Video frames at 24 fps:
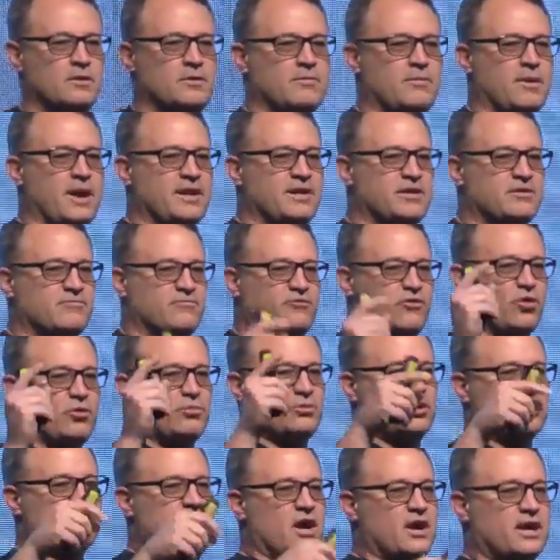Mike
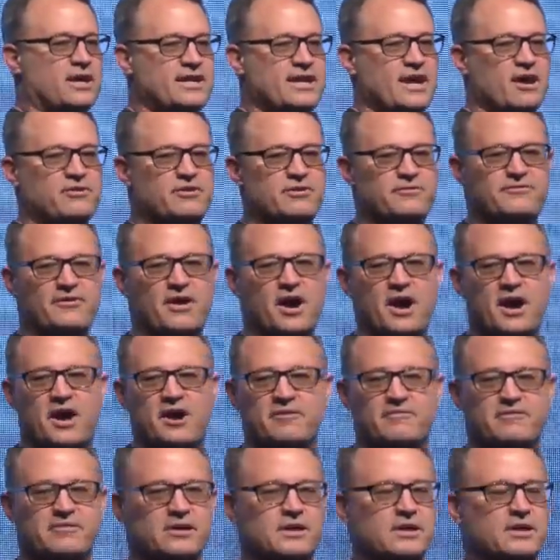Volmert got it down to
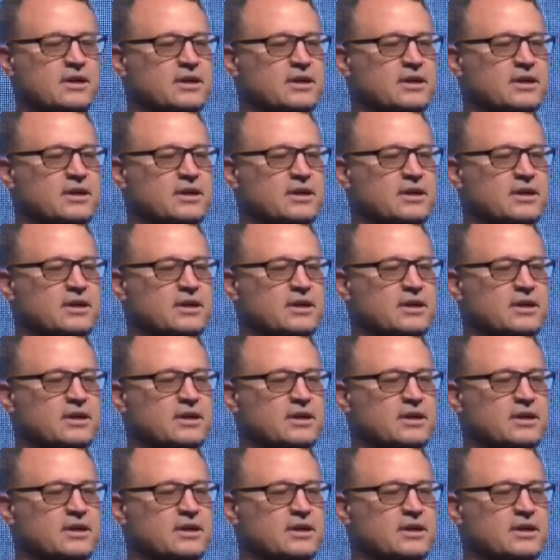5.